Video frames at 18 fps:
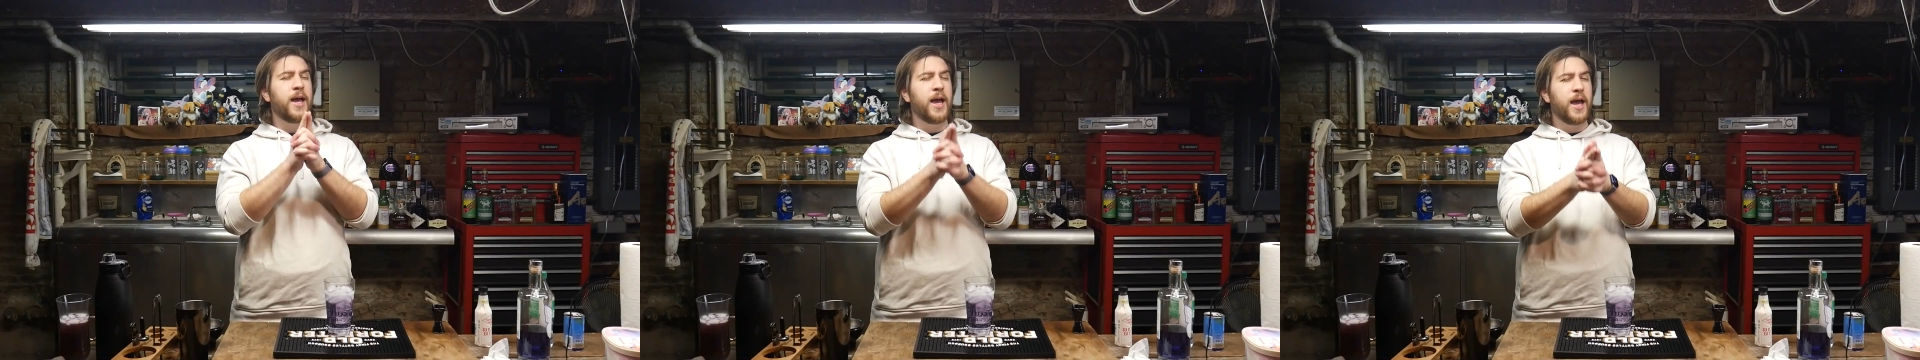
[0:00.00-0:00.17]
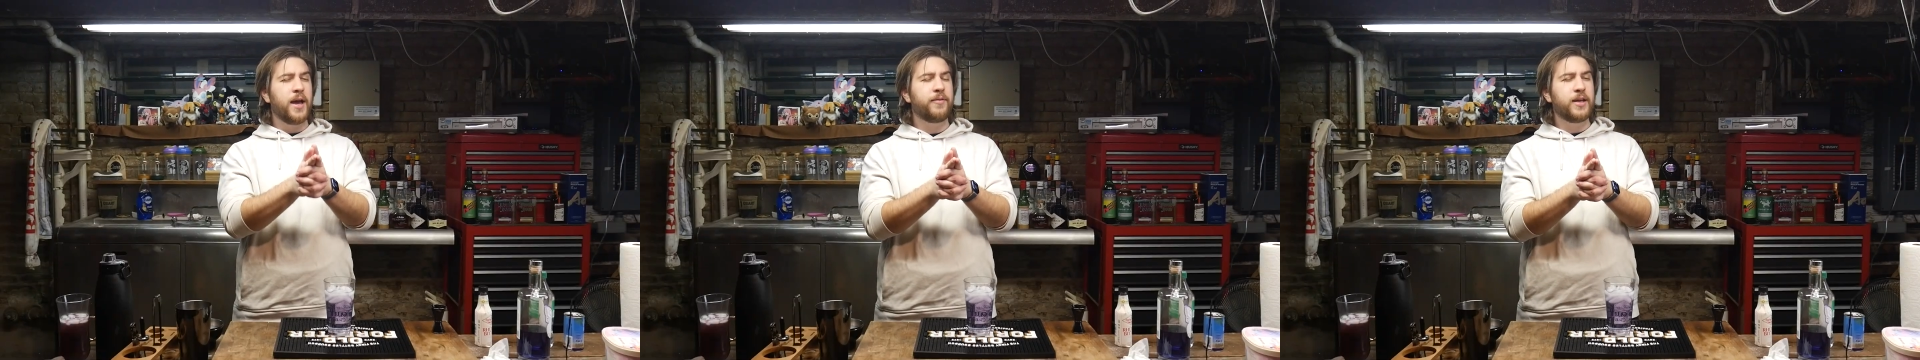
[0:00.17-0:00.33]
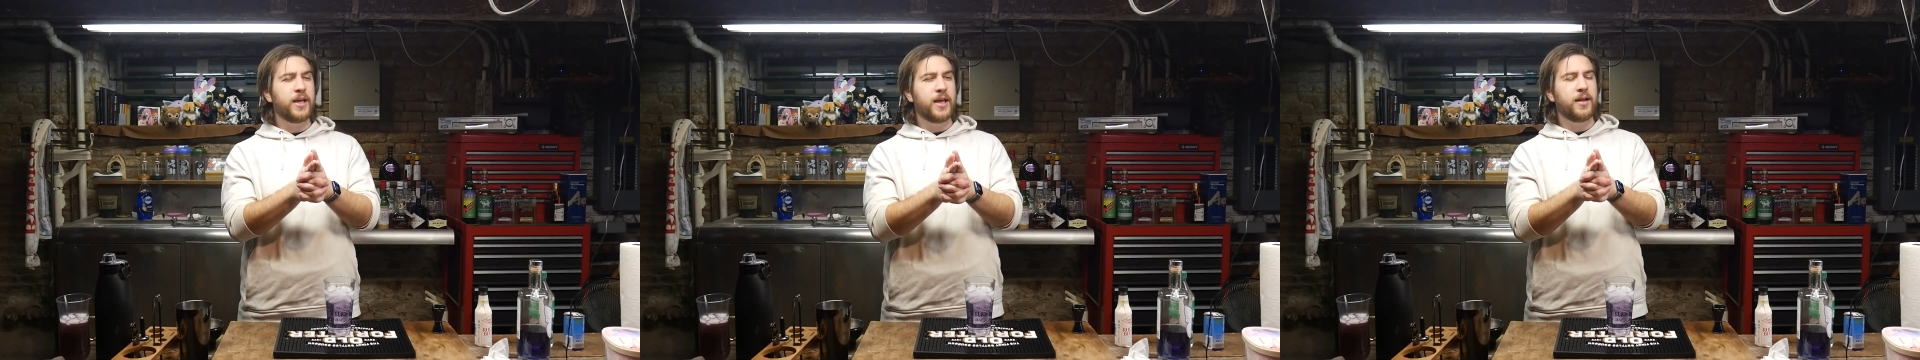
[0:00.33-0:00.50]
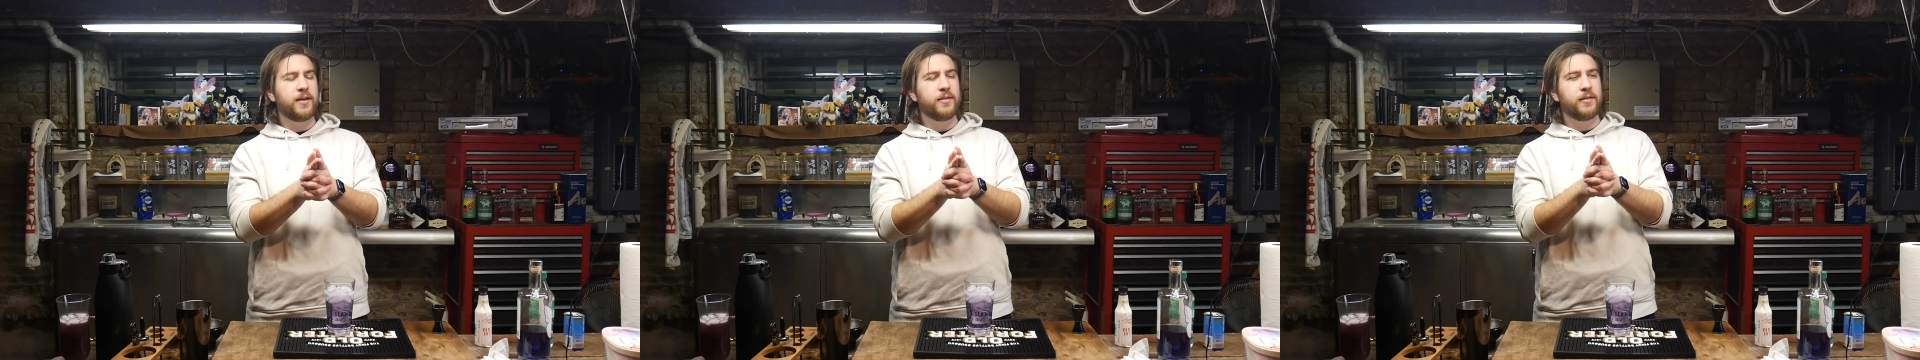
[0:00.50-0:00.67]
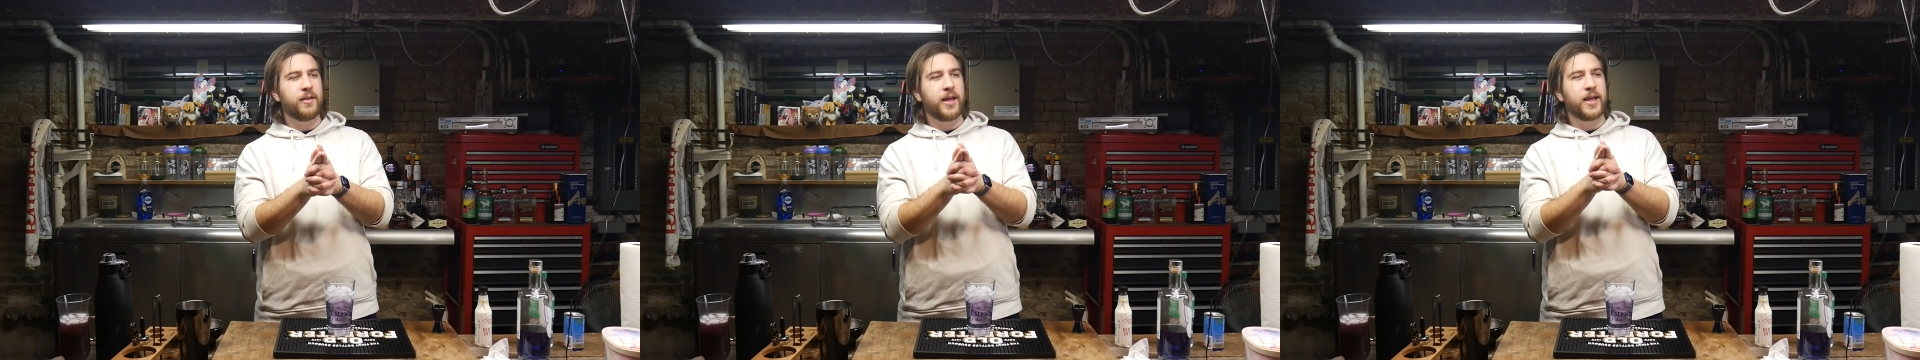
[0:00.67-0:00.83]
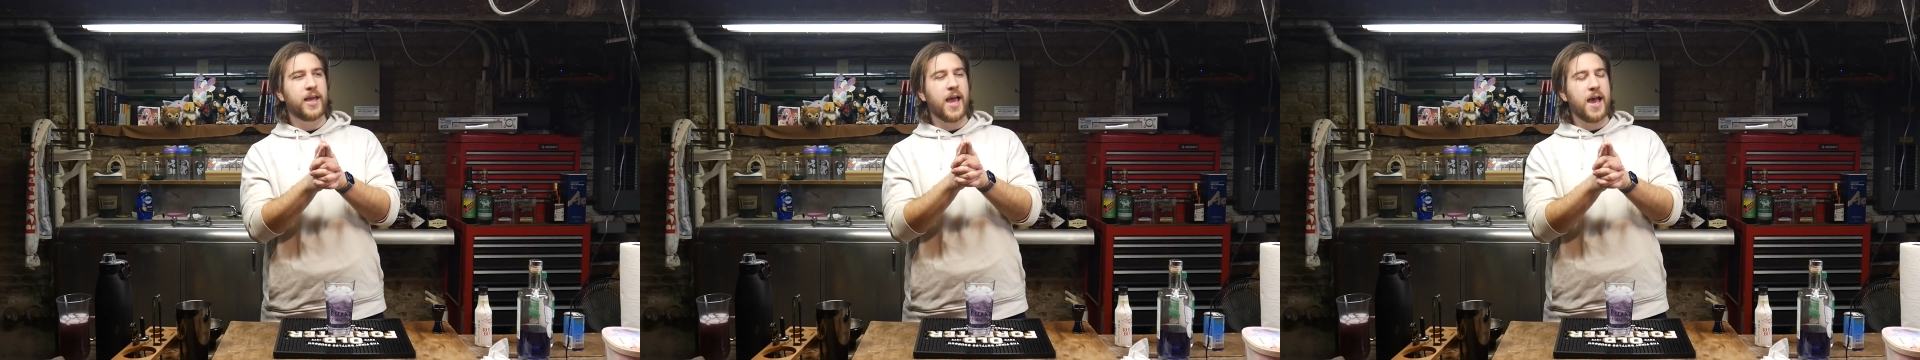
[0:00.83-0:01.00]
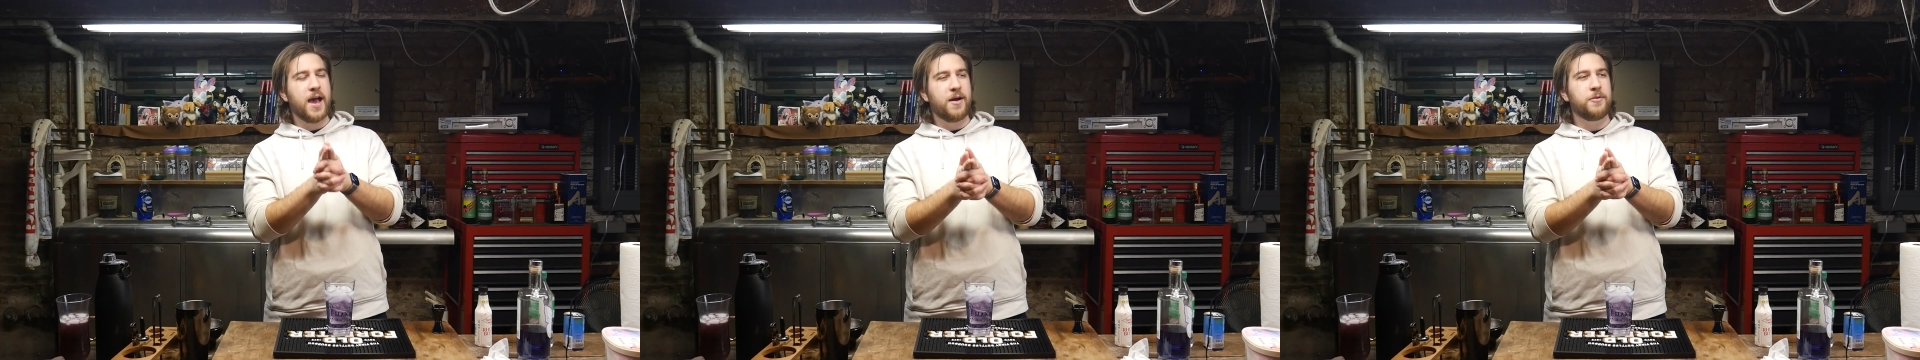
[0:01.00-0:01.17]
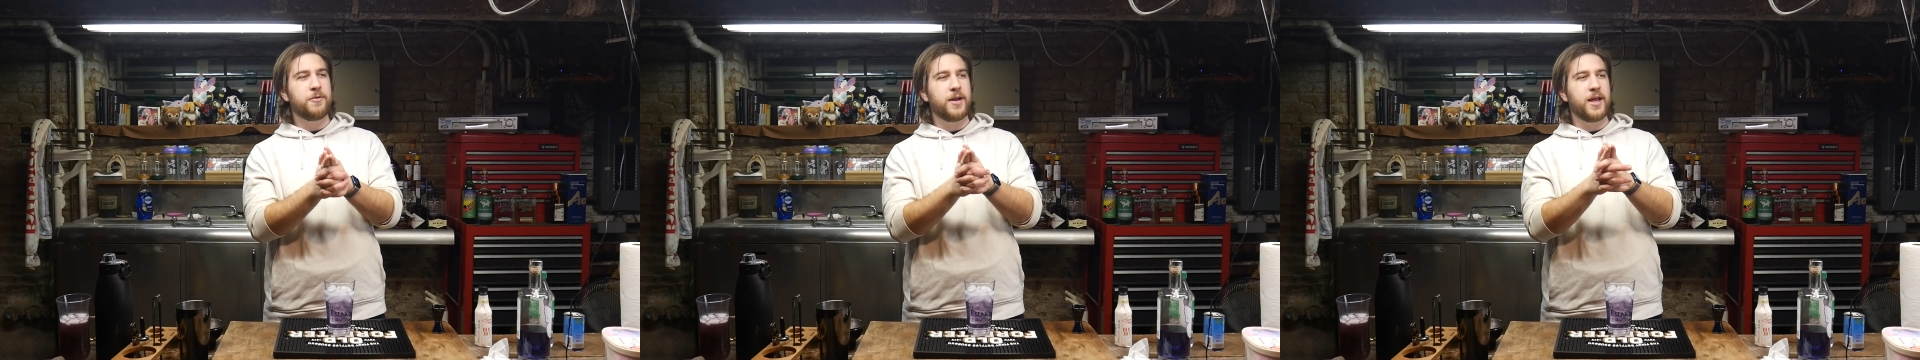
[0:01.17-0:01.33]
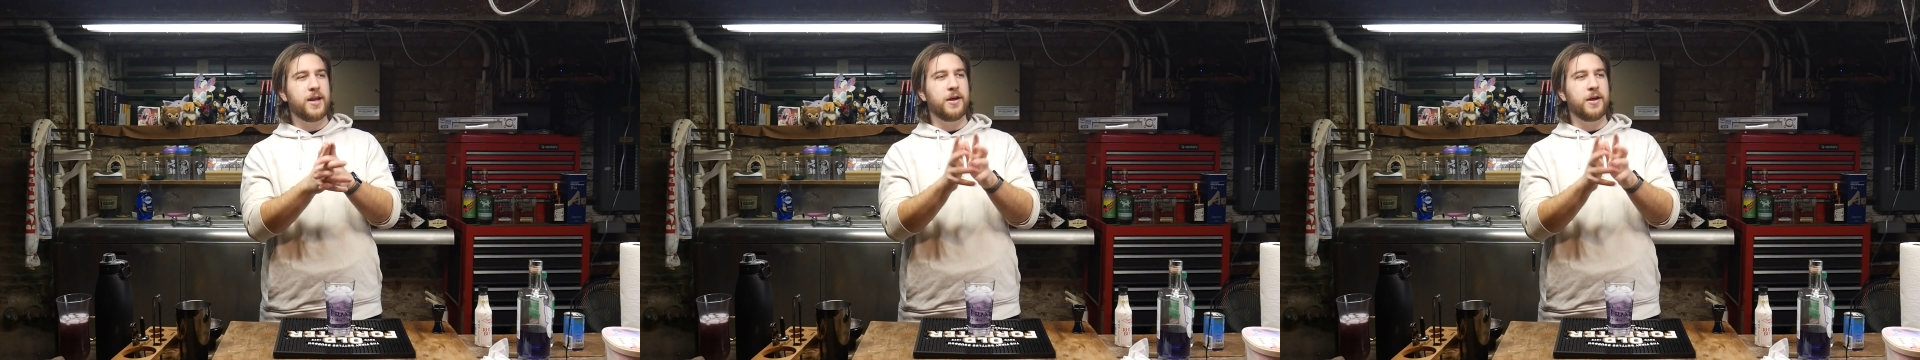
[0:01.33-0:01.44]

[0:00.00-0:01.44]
Having it like out